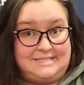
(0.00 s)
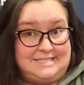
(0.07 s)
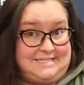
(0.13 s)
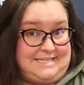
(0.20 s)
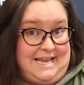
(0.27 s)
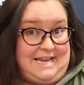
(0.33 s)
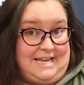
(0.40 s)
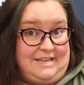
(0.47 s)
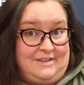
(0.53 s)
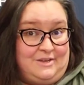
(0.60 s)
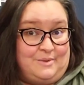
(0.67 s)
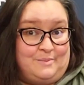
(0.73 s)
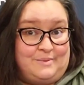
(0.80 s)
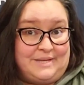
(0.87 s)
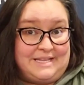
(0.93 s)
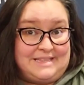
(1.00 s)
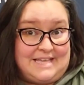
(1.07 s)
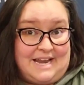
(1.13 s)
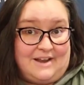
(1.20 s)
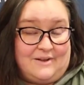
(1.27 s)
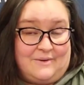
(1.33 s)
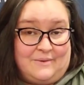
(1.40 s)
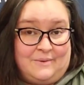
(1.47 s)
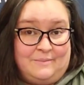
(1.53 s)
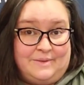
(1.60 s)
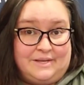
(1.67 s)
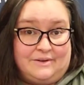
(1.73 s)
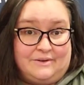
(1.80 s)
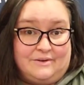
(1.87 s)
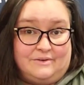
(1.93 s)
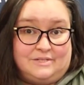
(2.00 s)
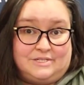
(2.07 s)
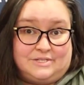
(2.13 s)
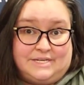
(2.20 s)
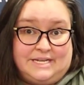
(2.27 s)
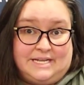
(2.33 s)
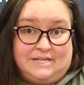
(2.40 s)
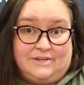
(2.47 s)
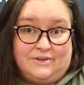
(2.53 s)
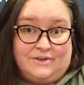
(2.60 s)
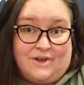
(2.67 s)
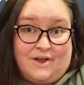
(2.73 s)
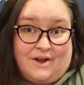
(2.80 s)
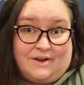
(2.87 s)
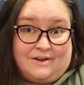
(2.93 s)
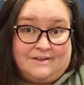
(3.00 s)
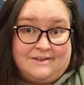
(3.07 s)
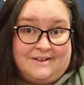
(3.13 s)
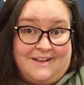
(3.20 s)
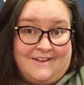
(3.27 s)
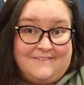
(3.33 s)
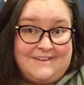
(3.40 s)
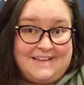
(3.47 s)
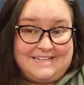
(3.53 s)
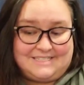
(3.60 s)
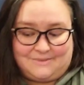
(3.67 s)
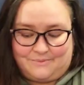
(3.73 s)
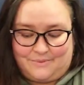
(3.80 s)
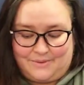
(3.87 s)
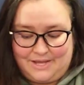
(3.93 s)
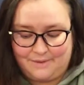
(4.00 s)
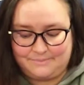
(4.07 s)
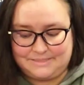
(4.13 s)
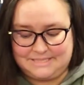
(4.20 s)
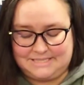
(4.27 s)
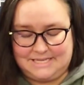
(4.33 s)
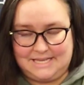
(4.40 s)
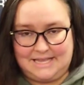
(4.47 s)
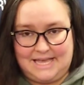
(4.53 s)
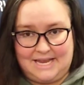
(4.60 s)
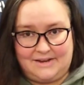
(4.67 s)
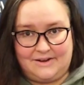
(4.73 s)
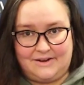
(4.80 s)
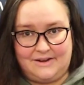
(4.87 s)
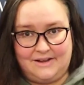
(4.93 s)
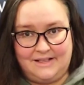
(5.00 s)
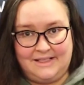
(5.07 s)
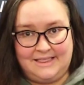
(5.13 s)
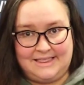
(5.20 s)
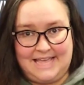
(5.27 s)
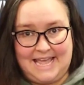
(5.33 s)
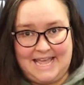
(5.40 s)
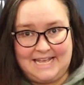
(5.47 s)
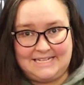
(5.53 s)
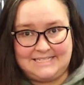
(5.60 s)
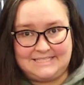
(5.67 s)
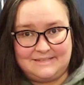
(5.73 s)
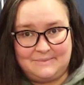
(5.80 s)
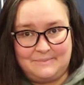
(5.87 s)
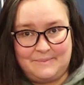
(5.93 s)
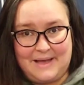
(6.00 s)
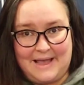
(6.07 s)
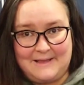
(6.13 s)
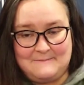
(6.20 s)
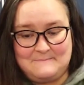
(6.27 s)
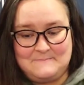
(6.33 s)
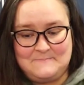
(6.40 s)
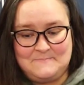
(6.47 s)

That's exciting. You can plant that at home and grow a tree in your yard. All right, well, we hope to see you later. Thanks. Bye.